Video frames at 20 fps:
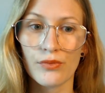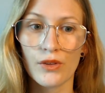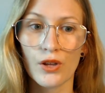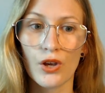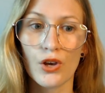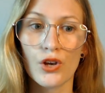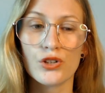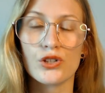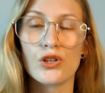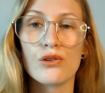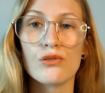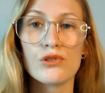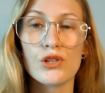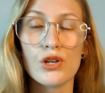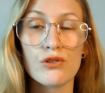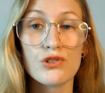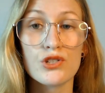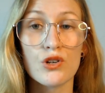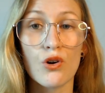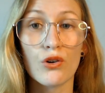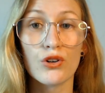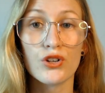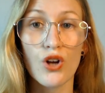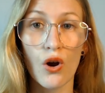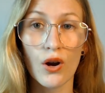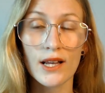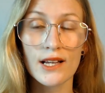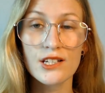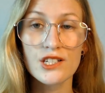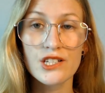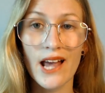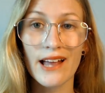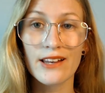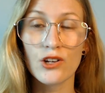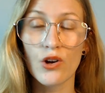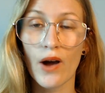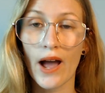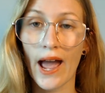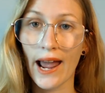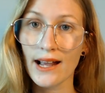You use your knowledge and your
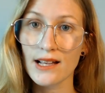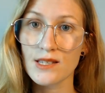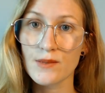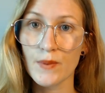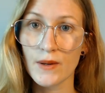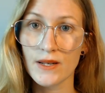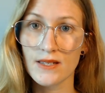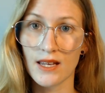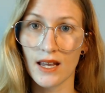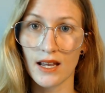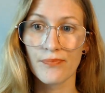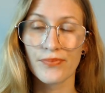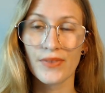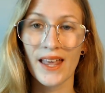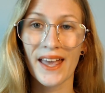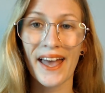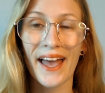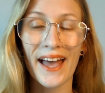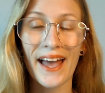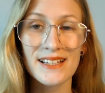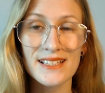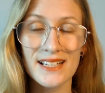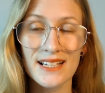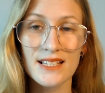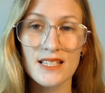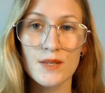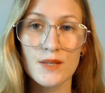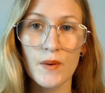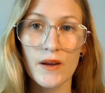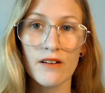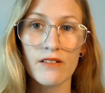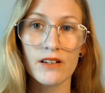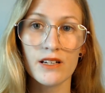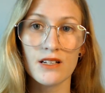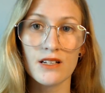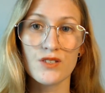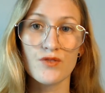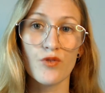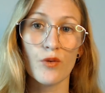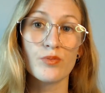expertise and experience
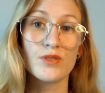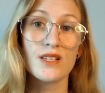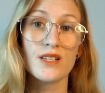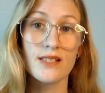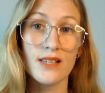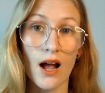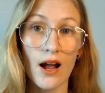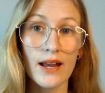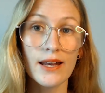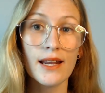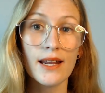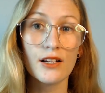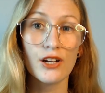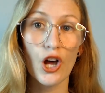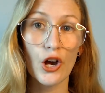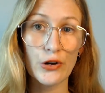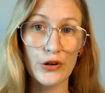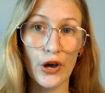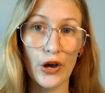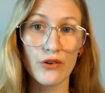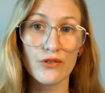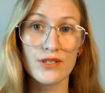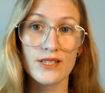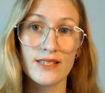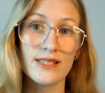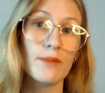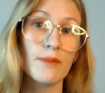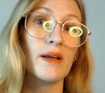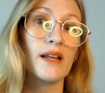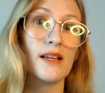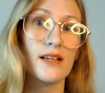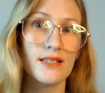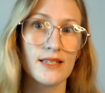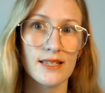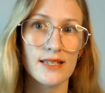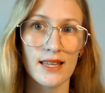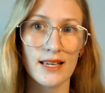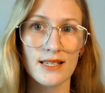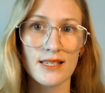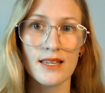from designing logos similar to
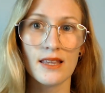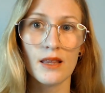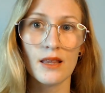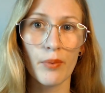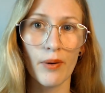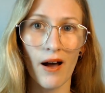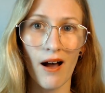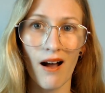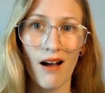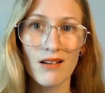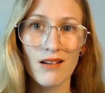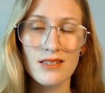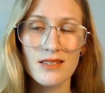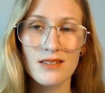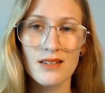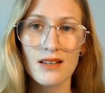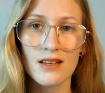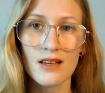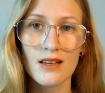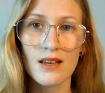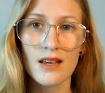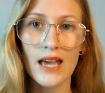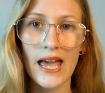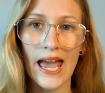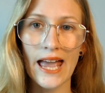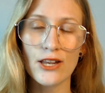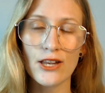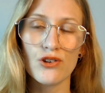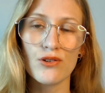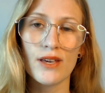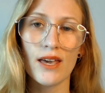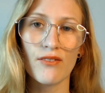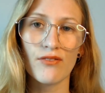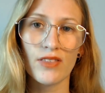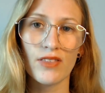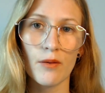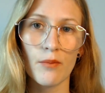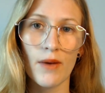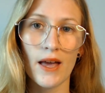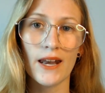this in the past, and you give
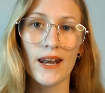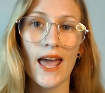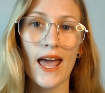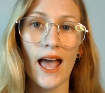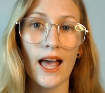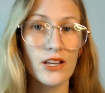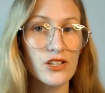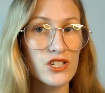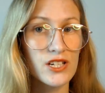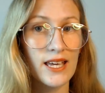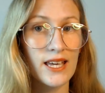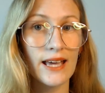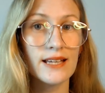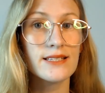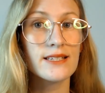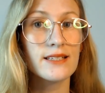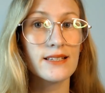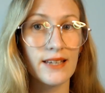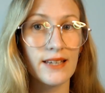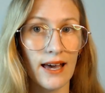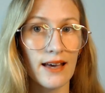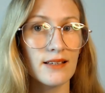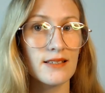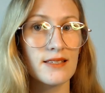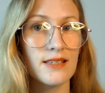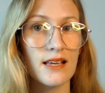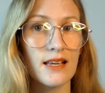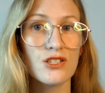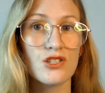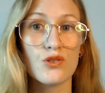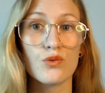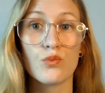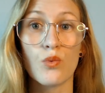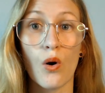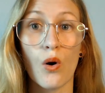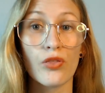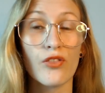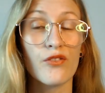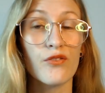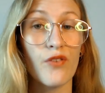them an educated guess as to what
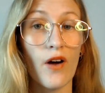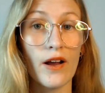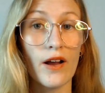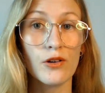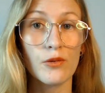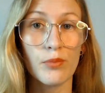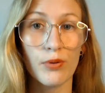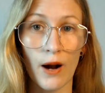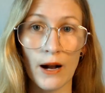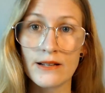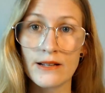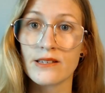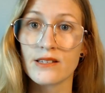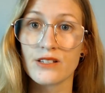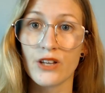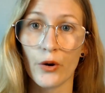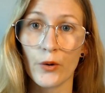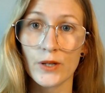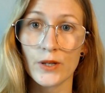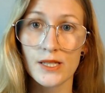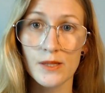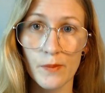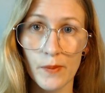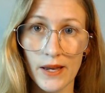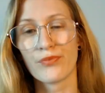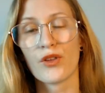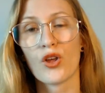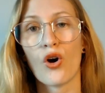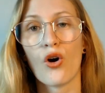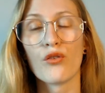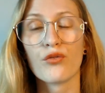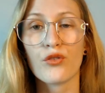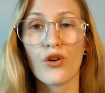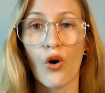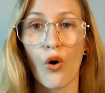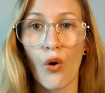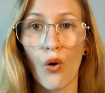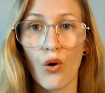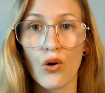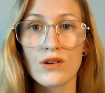the final price is going to be. Of
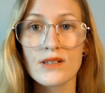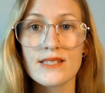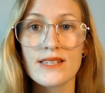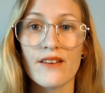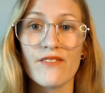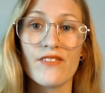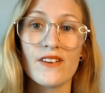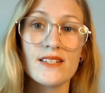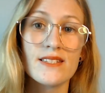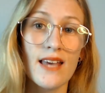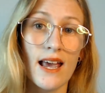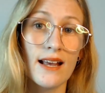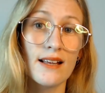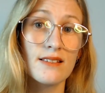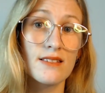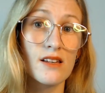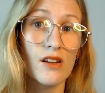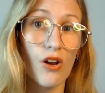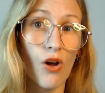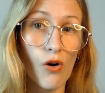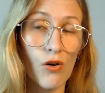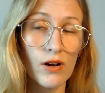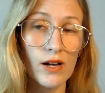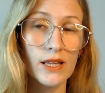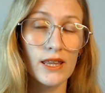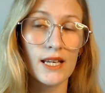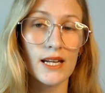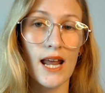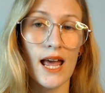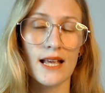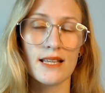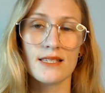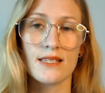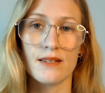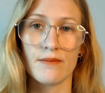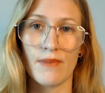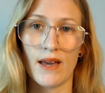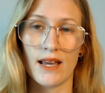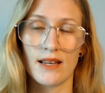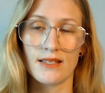course, if it takes longer than
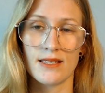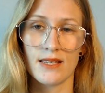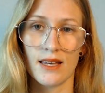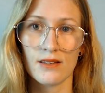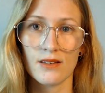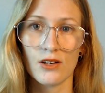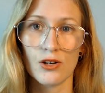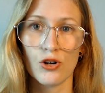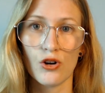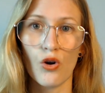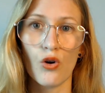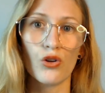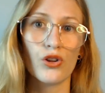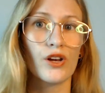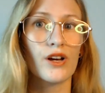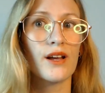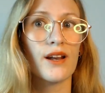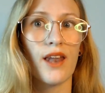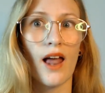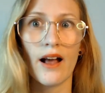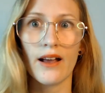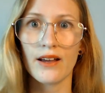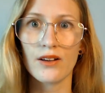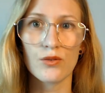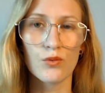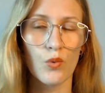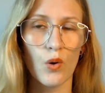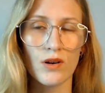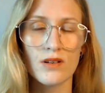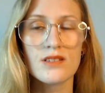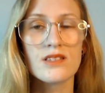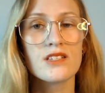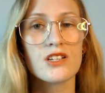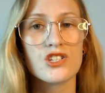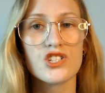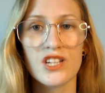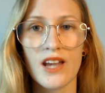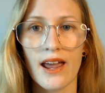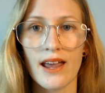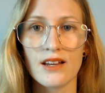estimated, or the client wants to
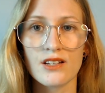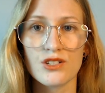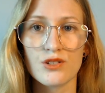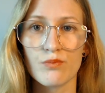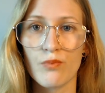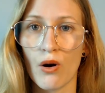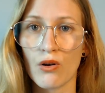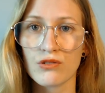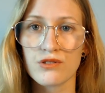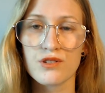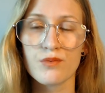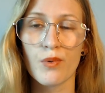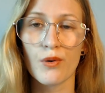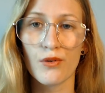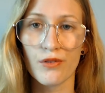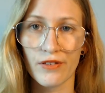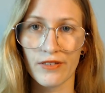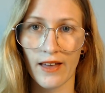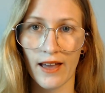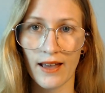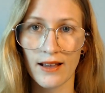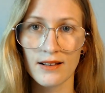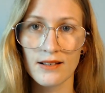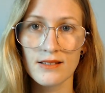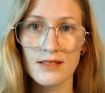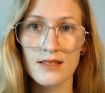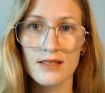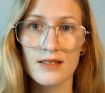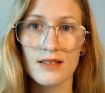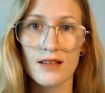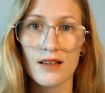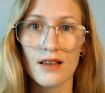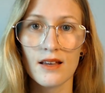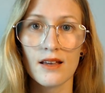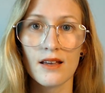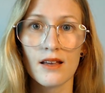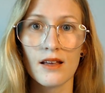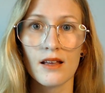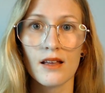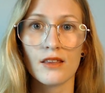change multiple things,
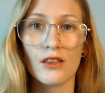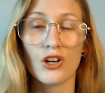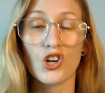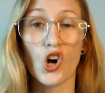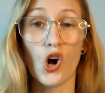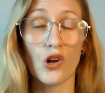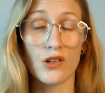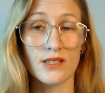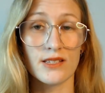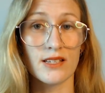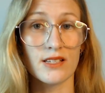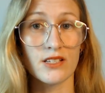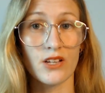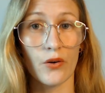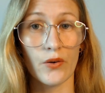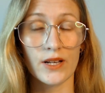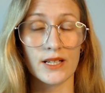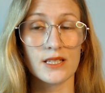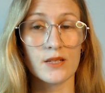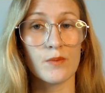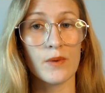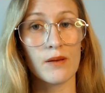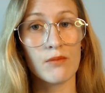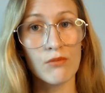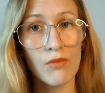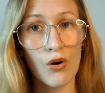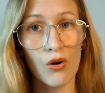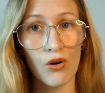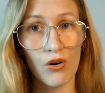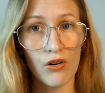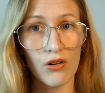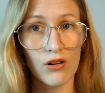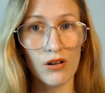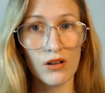the cost is going to be more.